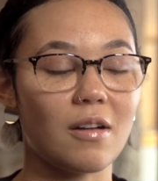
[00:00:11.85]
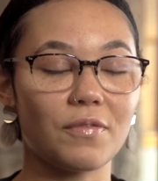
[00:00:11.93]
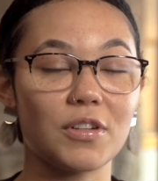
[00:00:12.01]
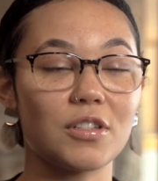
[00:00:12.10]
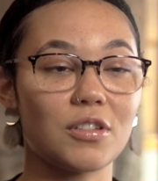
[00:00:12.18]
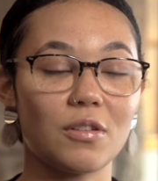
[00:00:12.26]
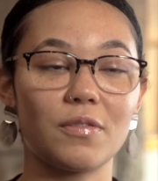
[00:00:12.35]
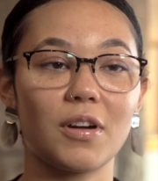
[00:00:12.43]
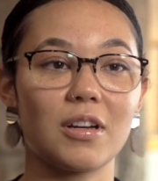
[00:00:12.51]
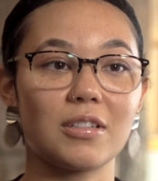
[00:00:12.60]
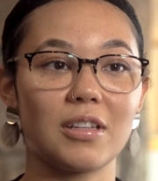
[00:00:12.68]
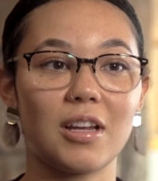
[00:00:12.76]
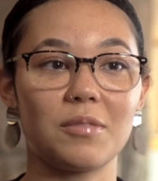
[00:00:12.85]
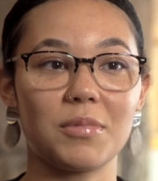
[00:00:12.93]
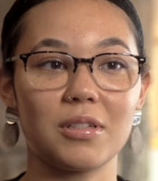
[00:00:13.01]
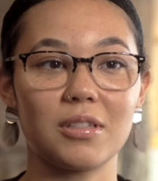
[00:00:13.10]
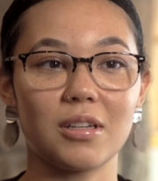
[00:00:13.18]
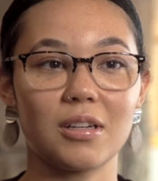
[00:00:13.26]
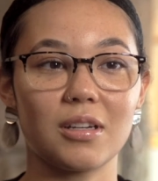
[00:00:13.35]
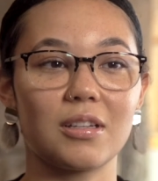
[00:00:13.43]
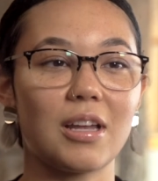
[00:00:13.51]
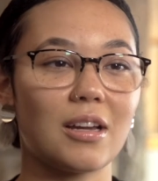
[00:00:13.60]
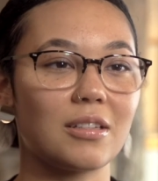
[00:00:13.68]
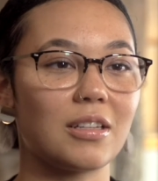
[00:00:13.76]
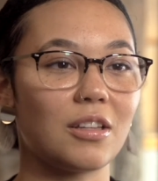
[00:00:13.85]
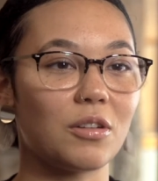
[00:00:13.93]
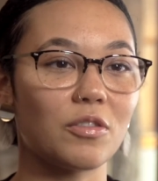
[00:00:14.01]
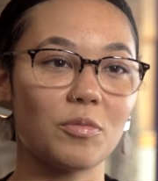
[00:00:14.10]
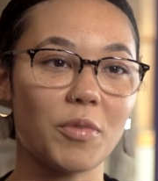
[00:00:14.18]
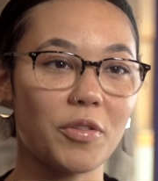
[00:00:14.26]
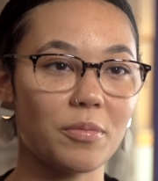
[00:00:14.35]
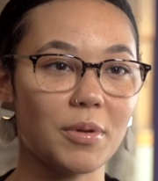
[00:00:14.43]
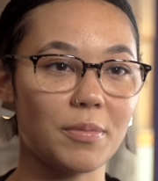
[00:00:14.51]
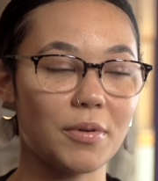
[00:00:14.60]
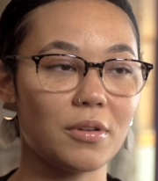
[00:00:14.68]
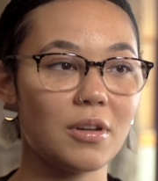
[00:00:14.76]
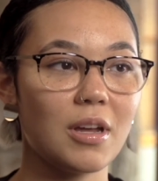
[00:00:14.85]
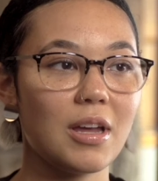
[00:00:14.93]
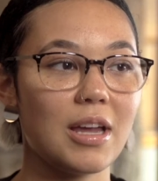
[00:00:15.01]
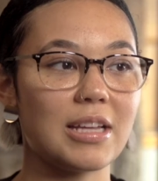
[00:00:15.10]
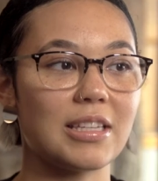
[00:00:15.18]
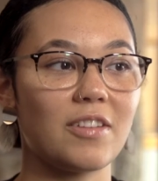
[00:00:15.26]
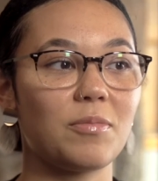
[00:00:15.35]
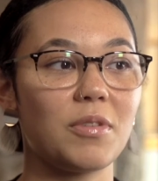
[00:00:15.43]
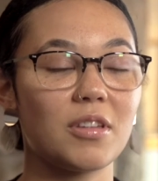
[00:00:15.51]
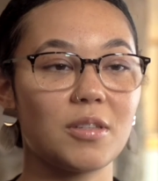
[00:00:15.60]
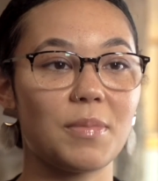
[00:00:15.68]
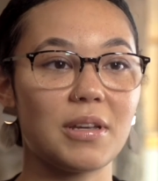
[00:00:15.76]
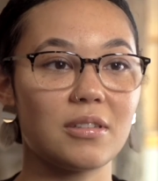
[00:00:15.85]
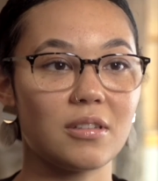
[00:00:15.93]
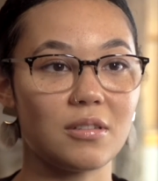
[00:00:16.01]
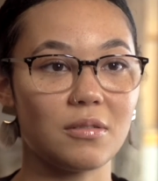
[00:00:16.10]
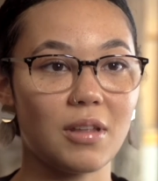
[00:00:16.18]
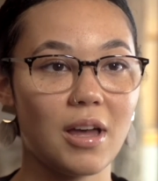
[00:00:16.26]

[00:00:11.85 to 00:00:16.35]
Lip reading: conference so far has allowed me to connect and learn from other people. It's given me the space to do